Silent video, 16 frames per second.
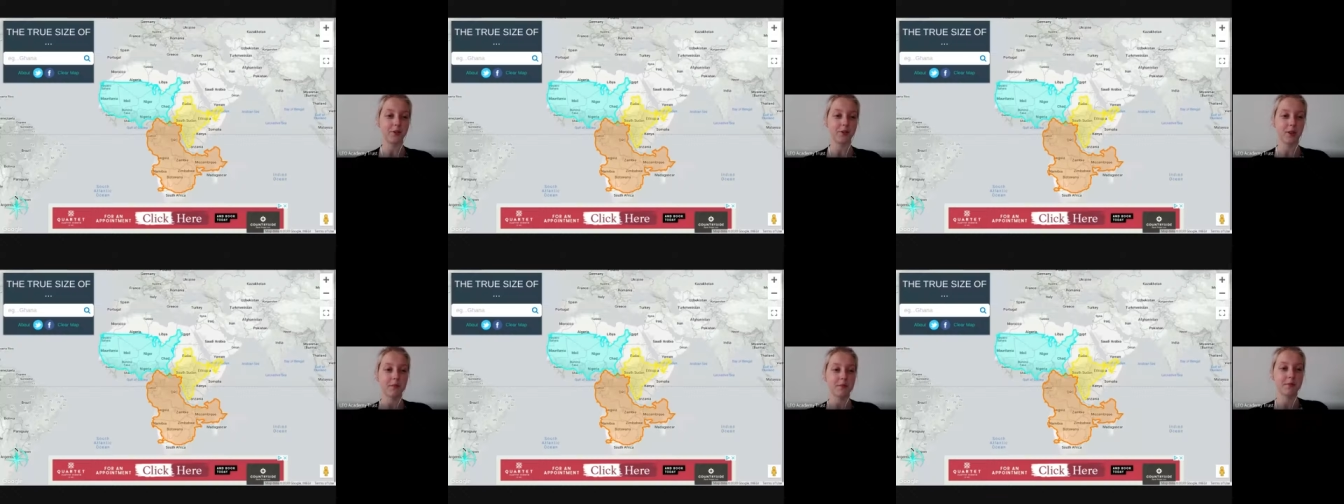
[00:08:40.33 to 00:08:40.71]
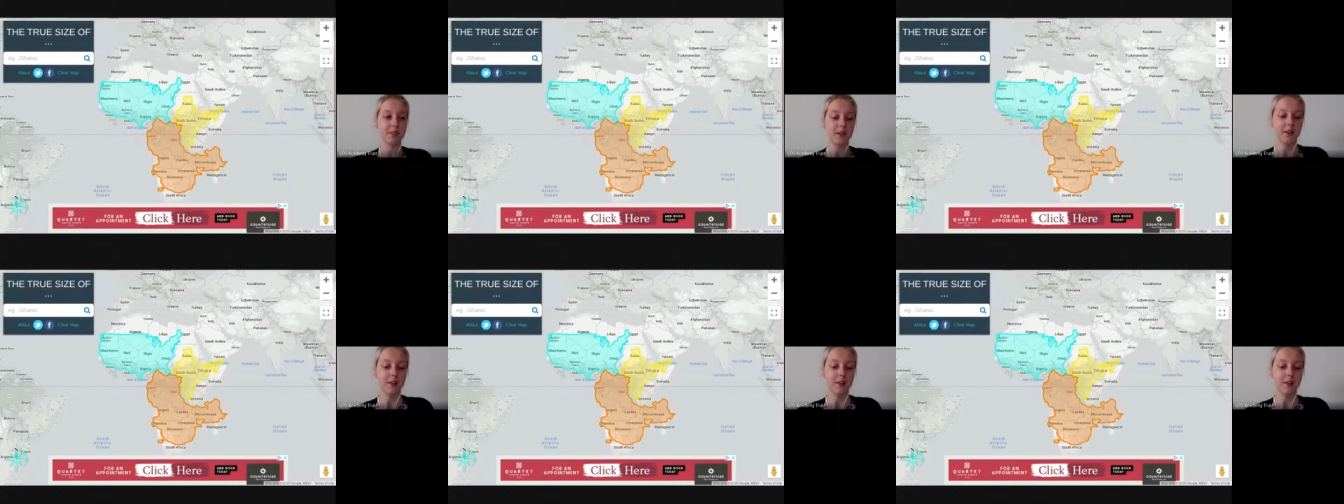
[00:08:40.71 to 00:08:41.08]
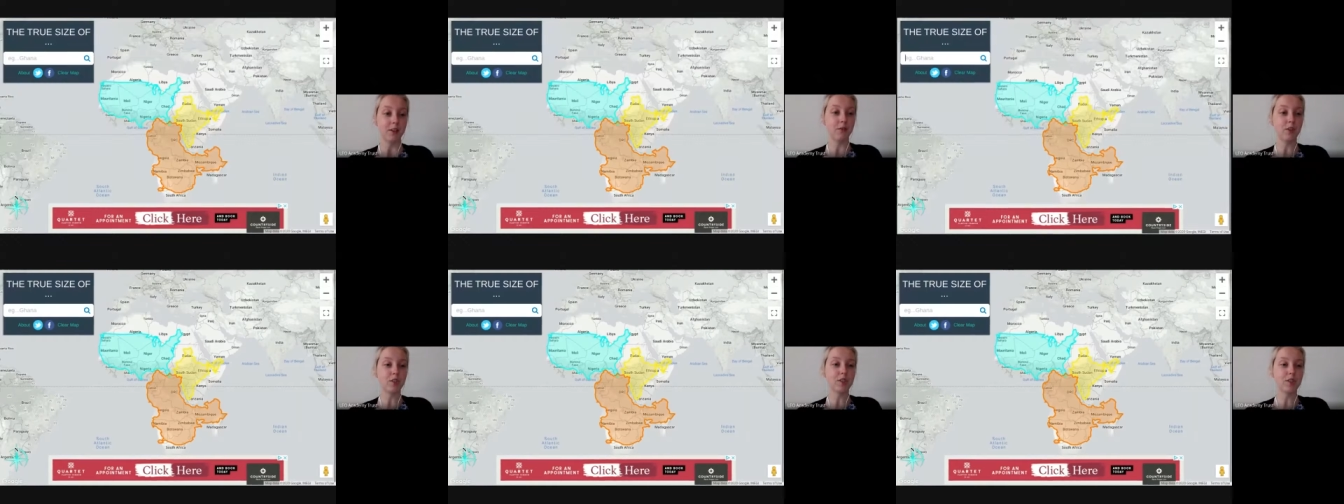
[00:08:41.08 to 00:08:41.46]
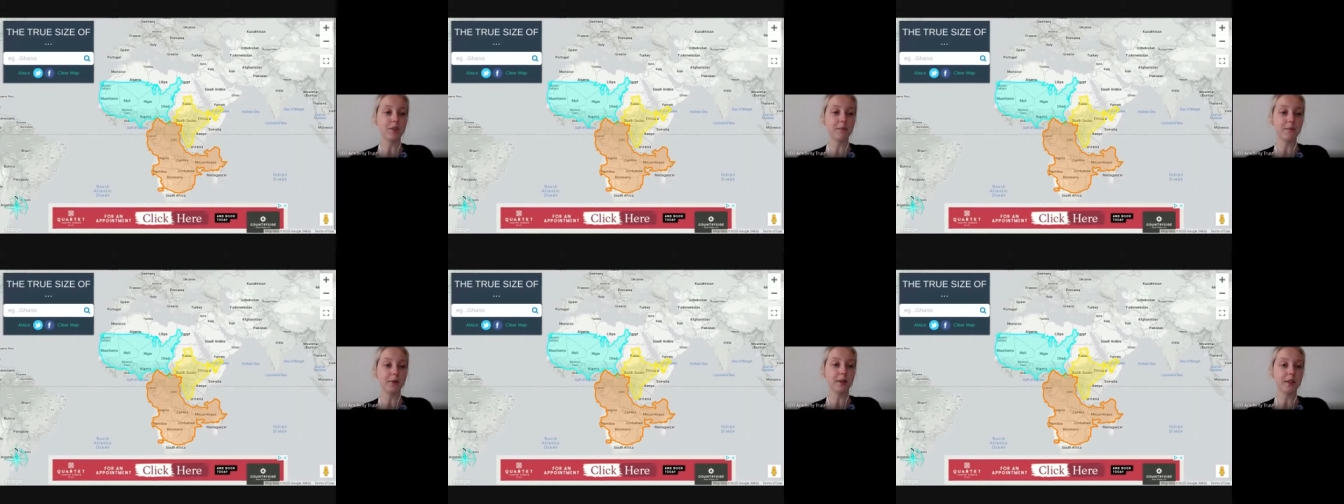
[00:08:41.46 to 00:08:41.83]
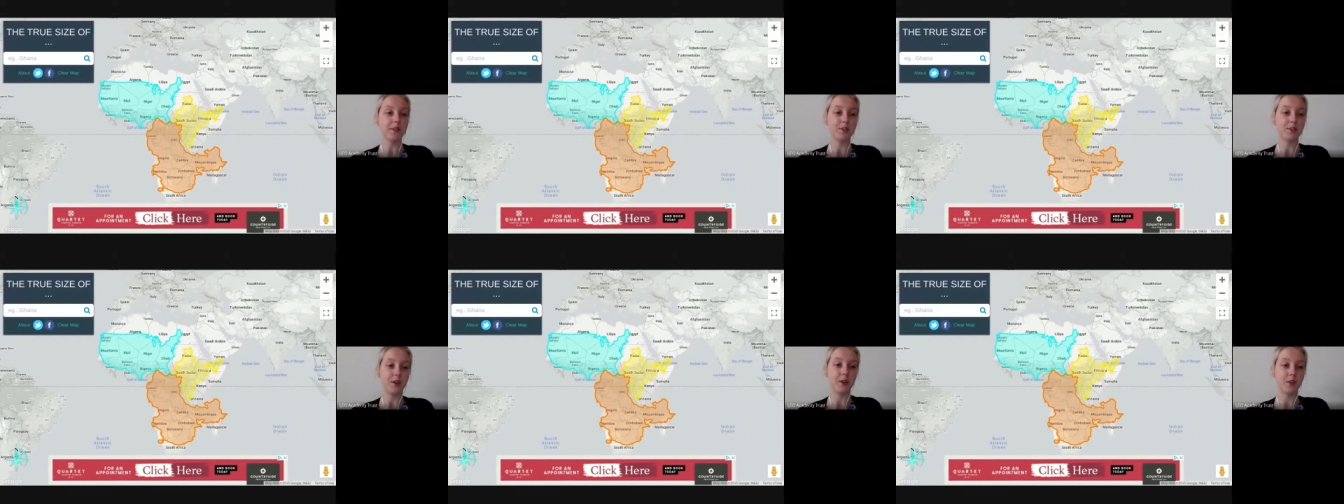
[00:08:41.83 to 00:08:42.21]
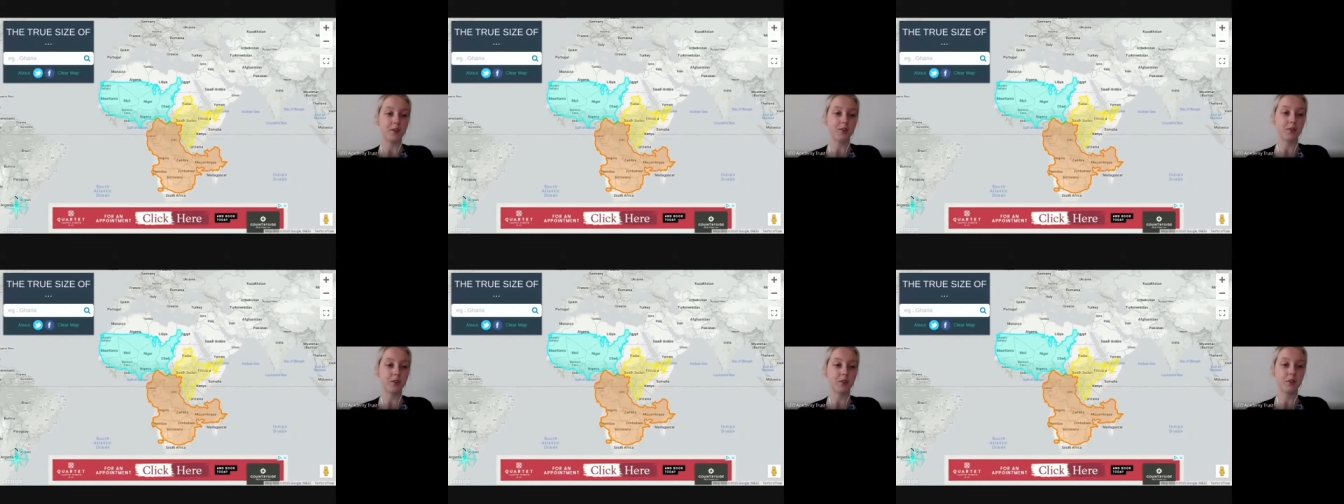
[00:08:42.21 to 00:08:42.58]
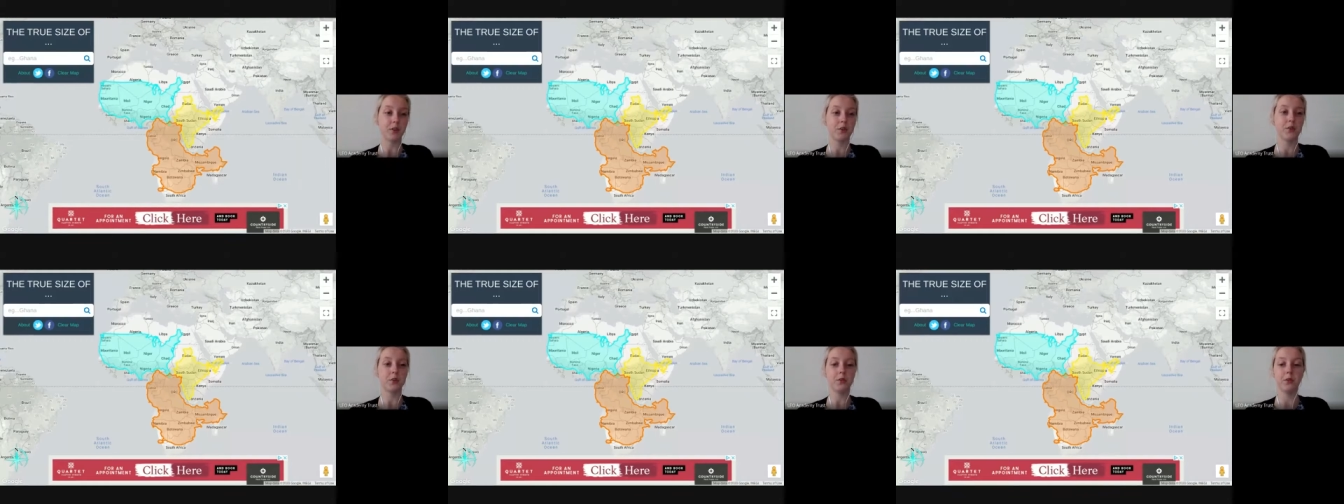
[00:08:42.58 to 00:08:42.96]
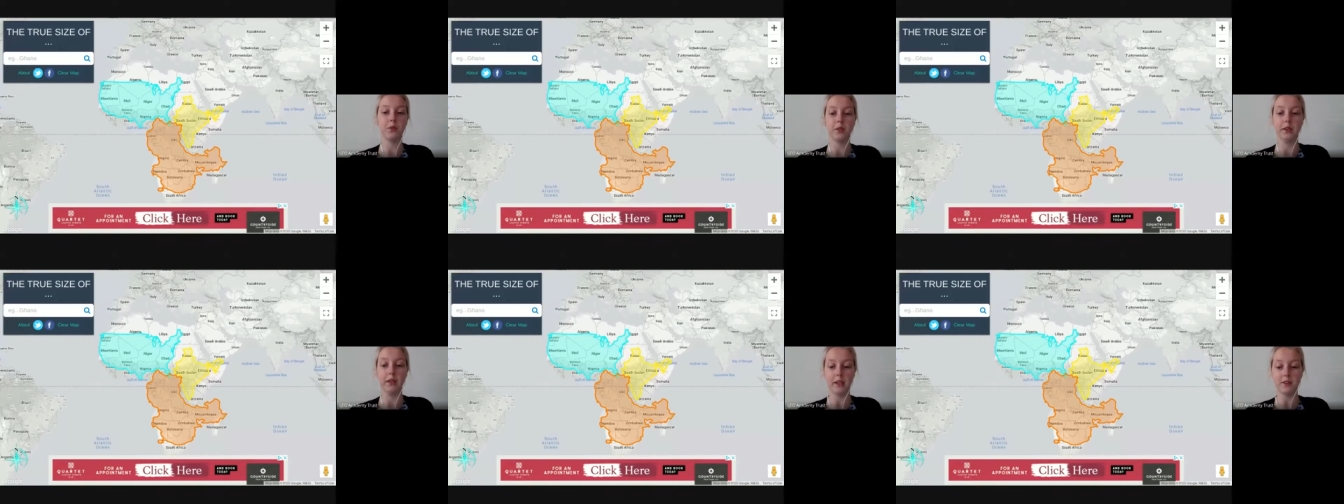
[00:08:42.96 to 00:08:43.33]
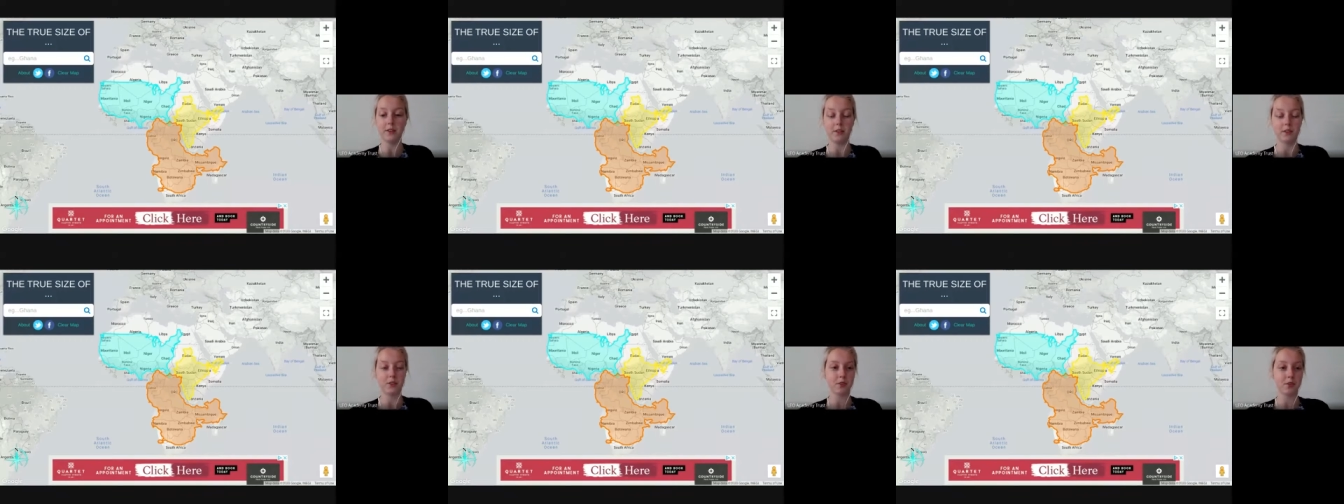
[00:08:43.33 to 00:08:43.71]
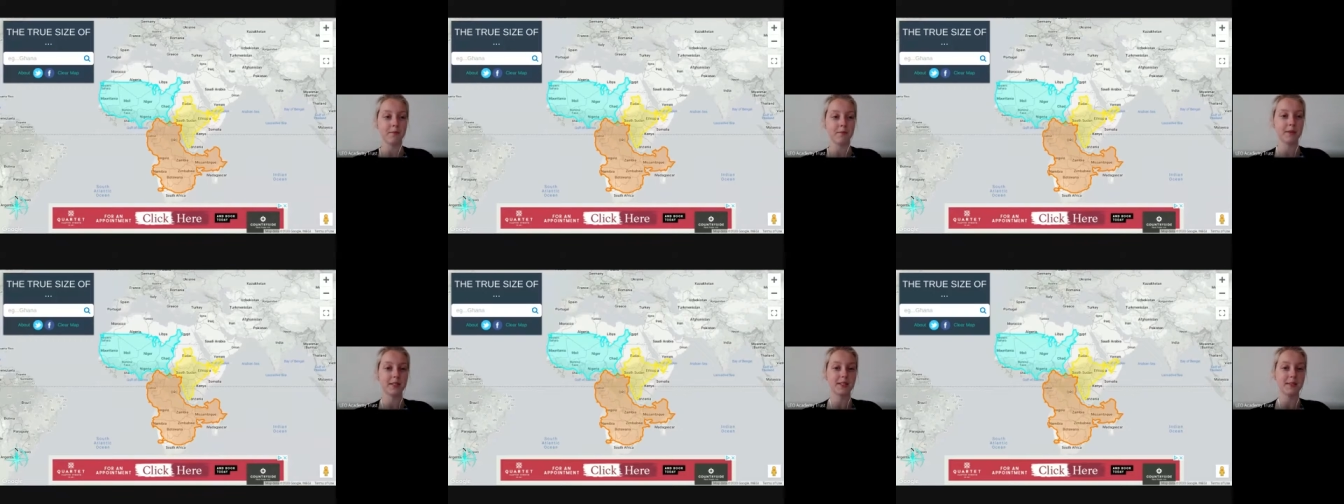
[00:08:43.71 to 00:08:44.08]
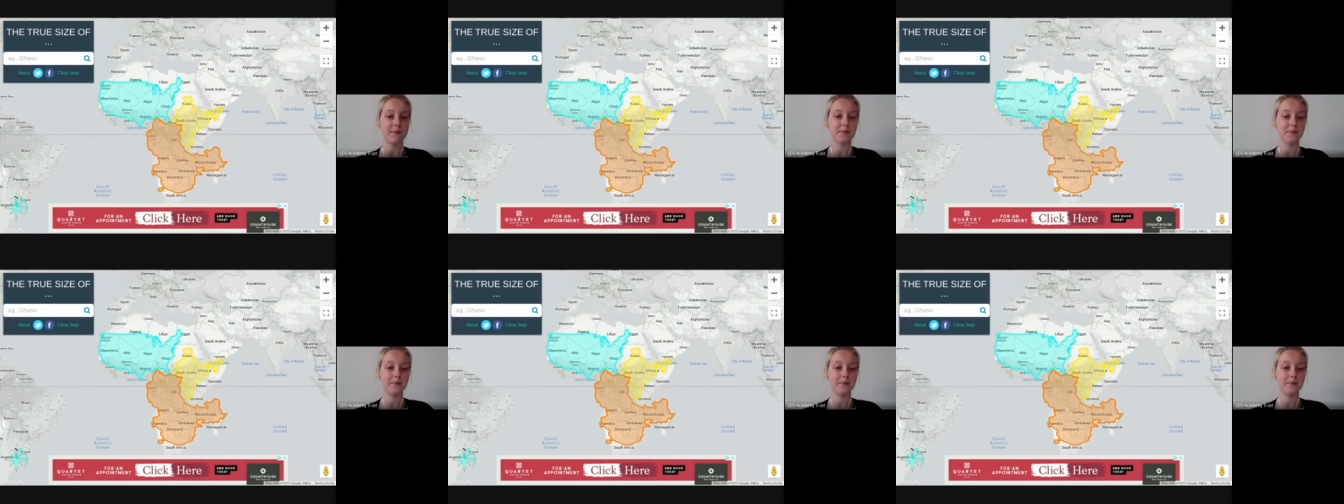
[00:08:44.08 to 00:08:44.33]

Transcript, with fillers: Trips. So if you just simply search Google Lit Trips,